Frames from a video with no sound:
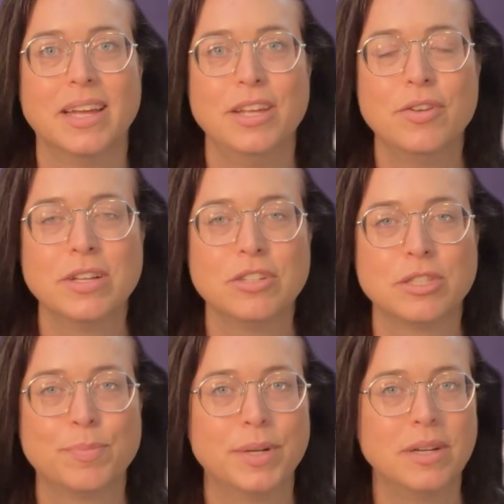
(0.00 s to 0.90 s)
You can
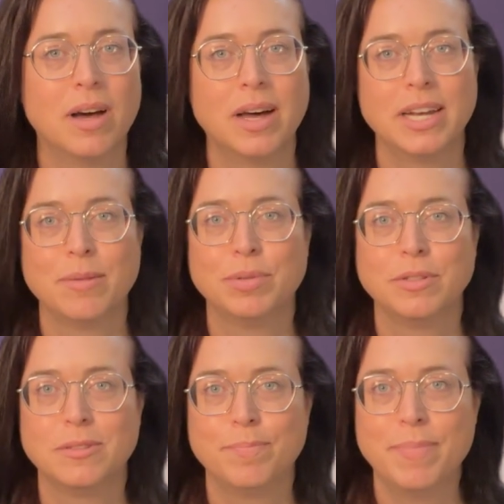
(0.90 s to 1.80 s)
just put on a
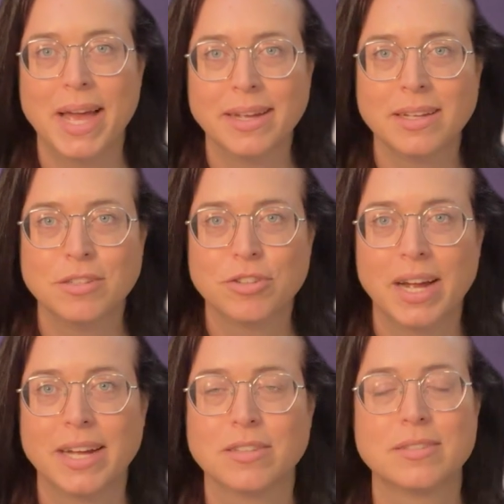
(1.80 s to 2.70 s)
blues backing
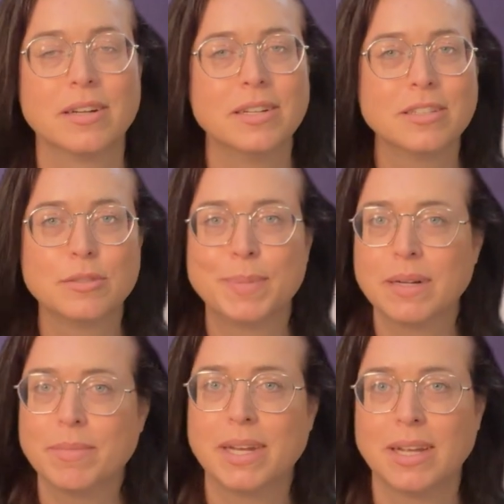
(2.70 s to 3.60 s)
track, start
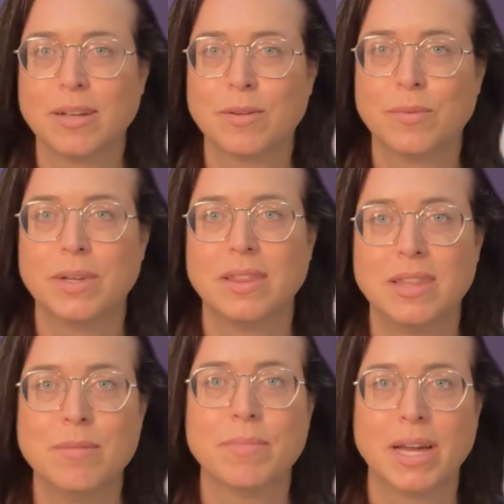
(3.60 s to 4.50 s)
experimenting with
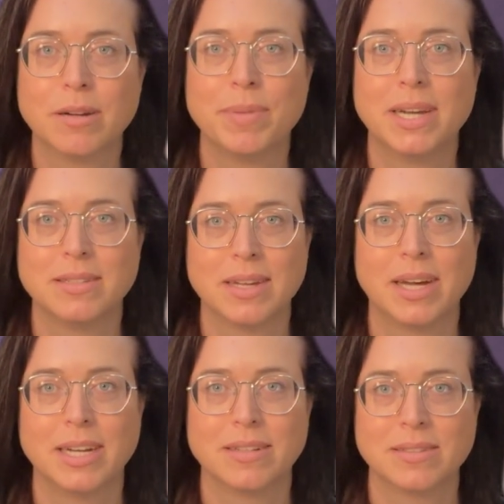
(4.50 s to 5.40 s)
the minor
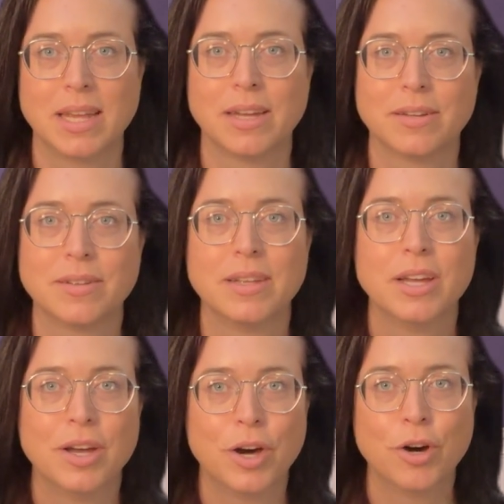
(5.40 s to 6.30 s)
pentatonic scale
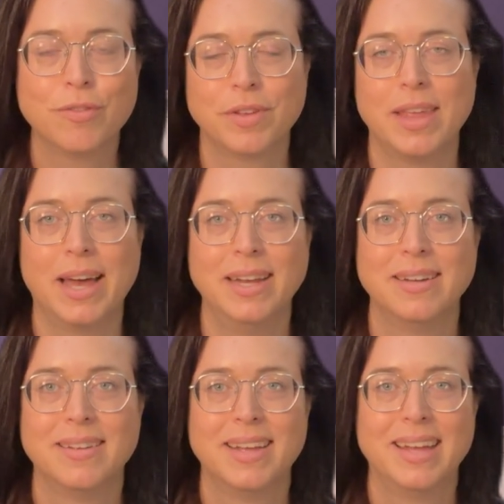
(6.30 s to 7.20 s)
over that,
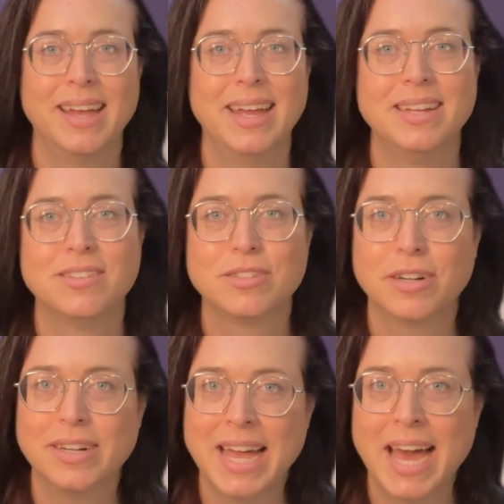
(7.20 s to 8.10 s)
and
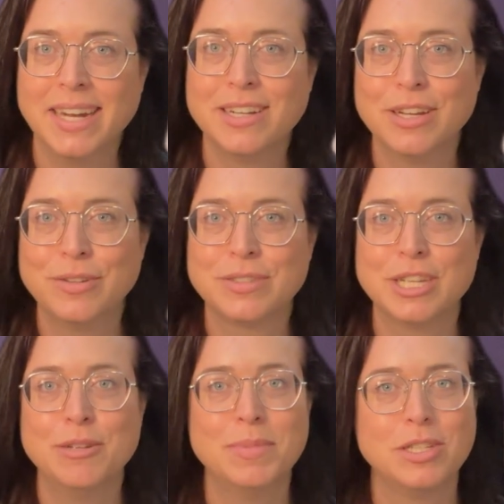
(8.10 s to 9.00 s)
start adding notes
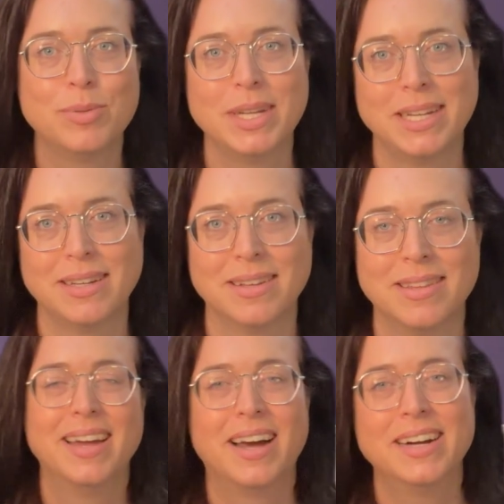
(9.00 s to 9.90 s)
in between.
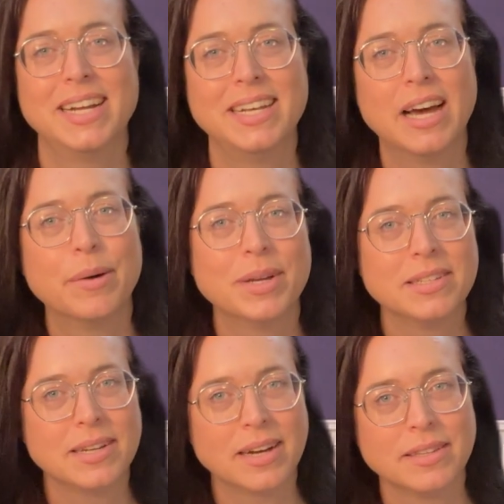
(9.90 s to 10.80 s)
All right, now I want
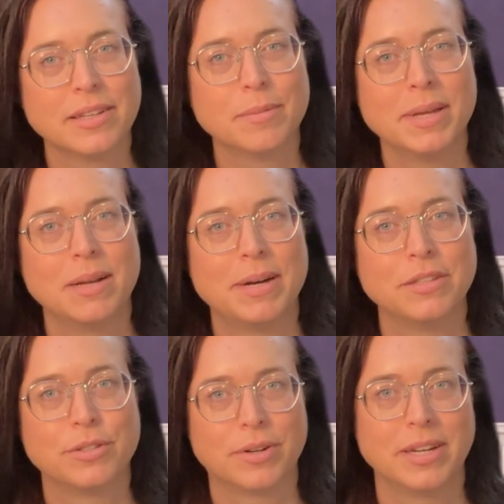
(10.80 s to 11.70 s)
to talk a little bit
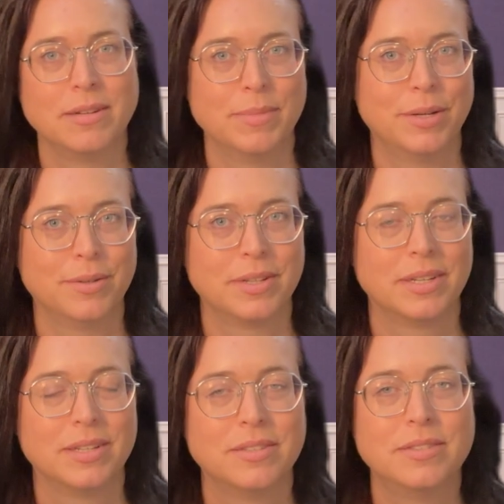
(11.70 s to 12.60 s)
about Dorian mode.
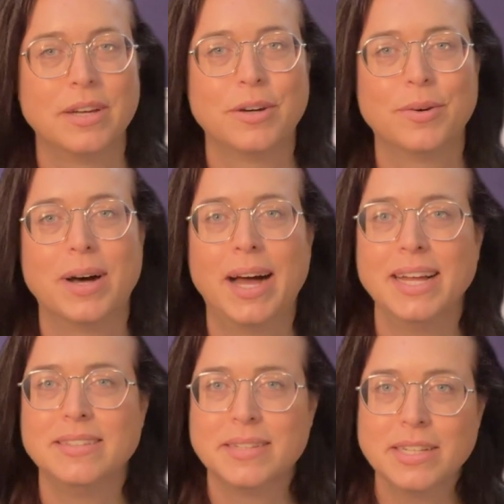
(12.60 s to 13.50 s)
So
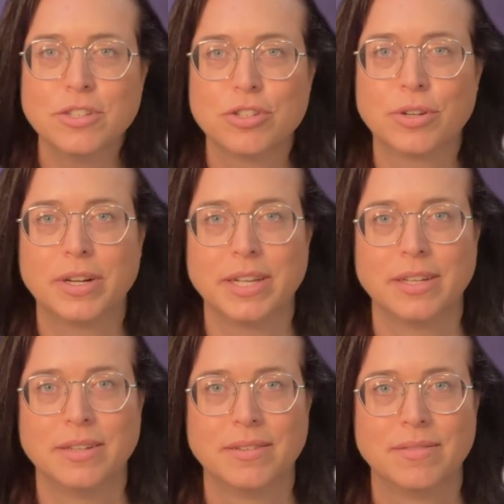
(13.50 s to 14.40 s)
I teach
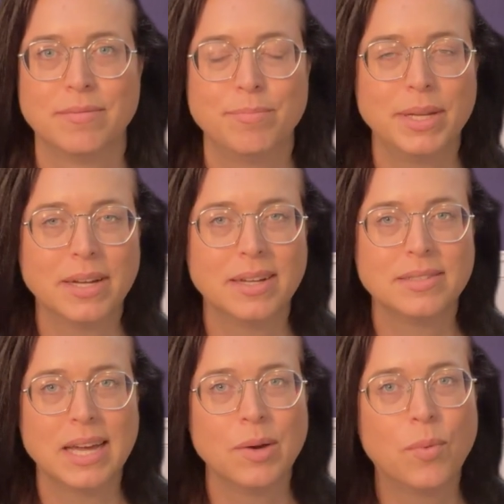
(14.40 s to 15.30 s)
Dorian
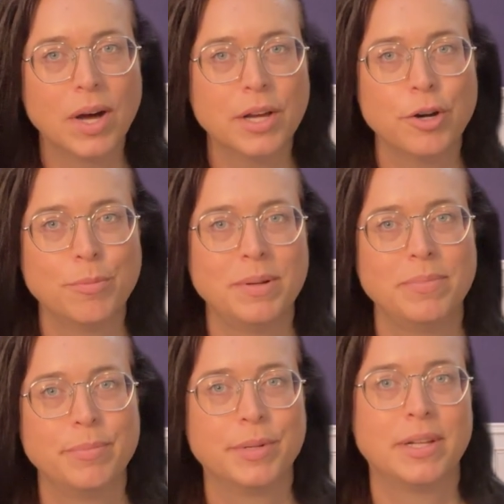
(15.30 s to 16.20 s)
because I want to open
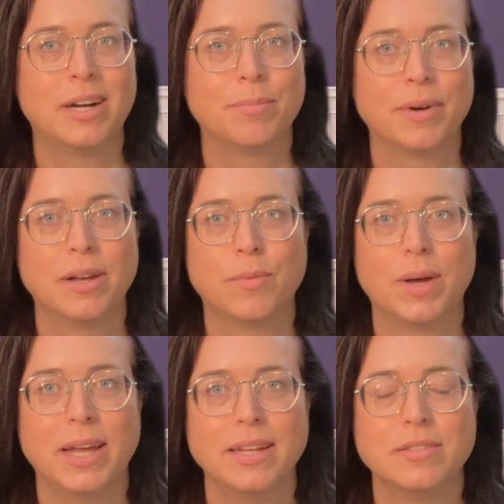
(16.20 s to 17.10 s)
people up right
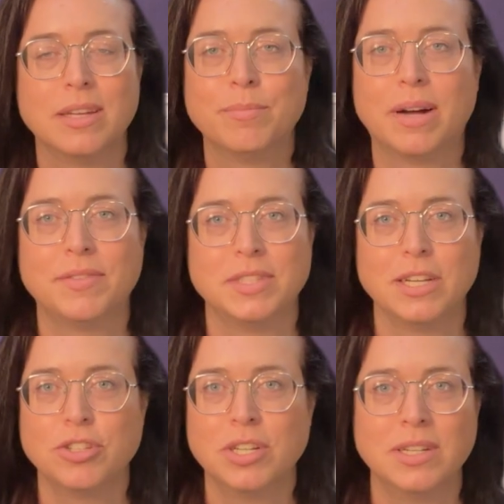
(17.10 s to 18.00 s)
away to
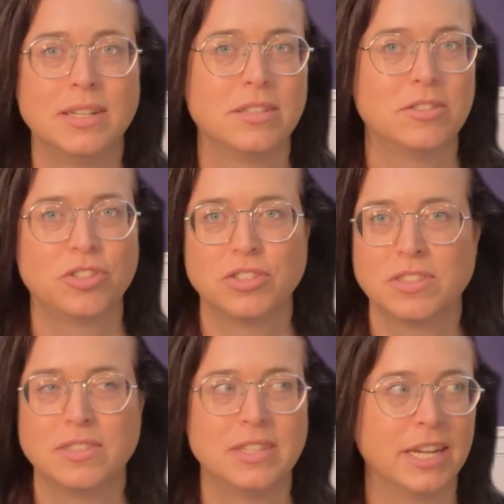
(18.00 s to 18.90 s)
improvisation, and it's just
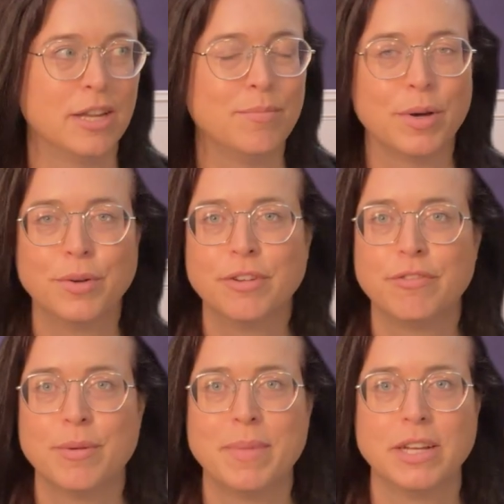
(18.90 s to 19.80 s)
the second mode of
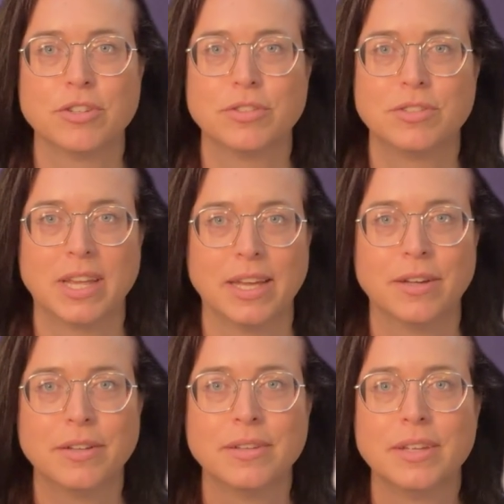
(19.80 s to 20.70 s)
the major
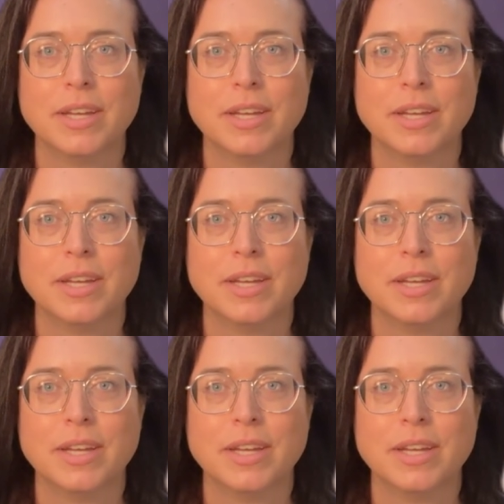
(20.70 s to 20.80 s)
scale.